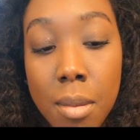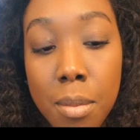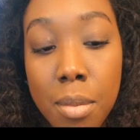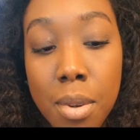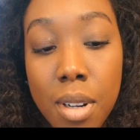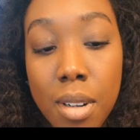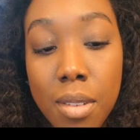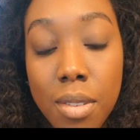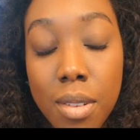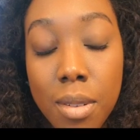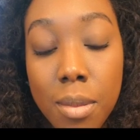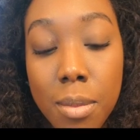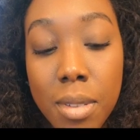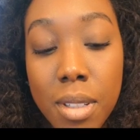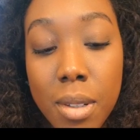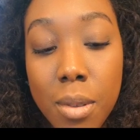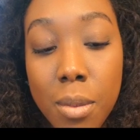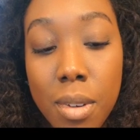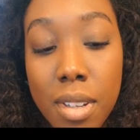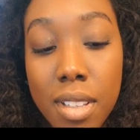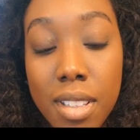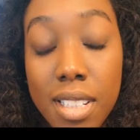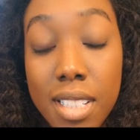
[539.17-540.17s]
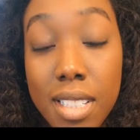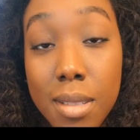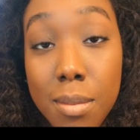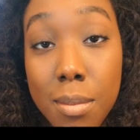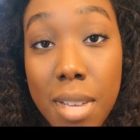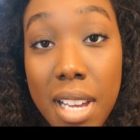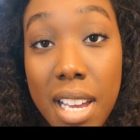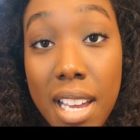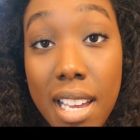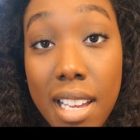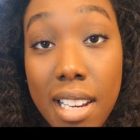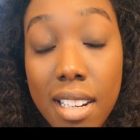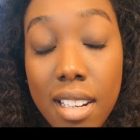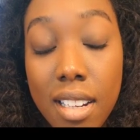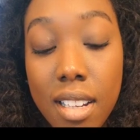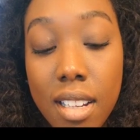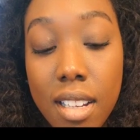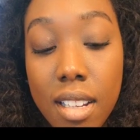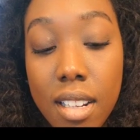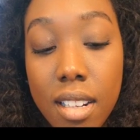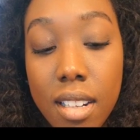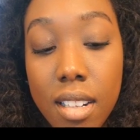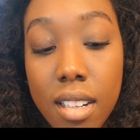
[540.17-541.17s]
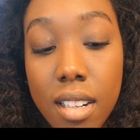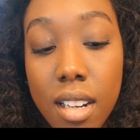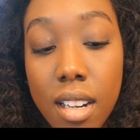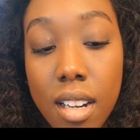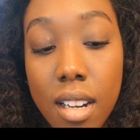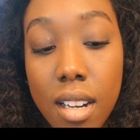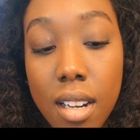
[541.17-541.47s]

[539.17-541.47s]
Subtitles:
preferably one that's matte and